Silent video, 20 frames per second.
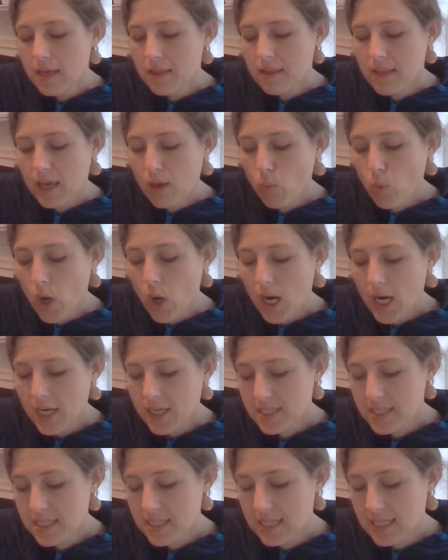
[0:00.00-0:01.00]
They
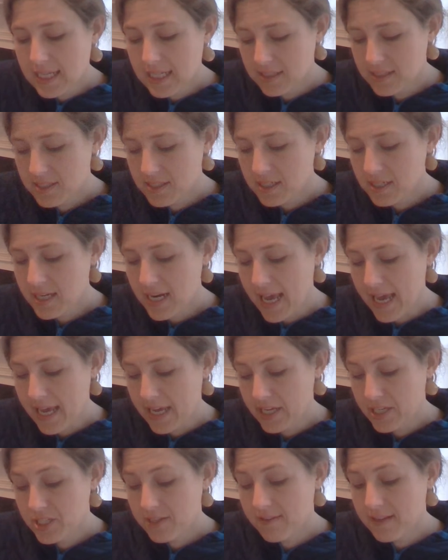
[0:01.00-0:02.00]
walked to the eastern
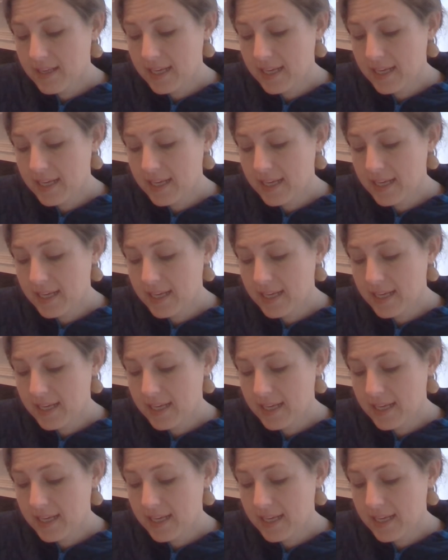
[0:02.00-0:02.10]
edge of